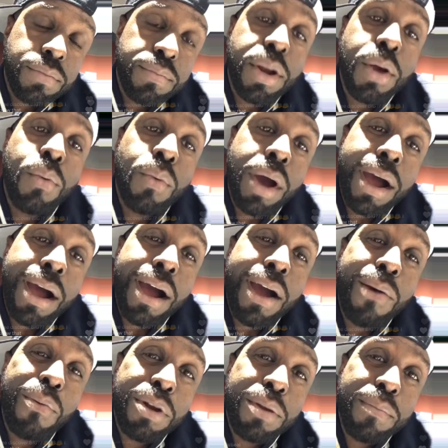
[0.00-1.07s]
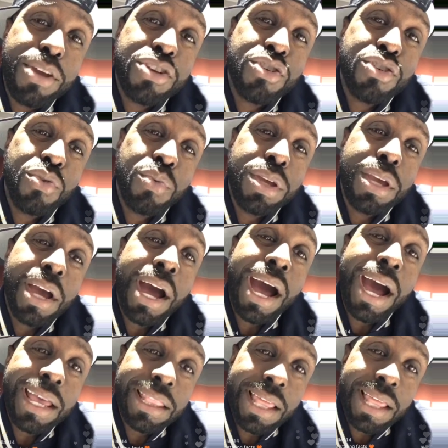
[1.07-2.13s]
But I want to make sure we
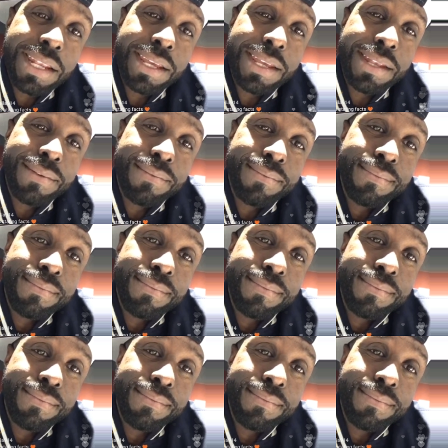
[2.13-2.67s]
highlight it.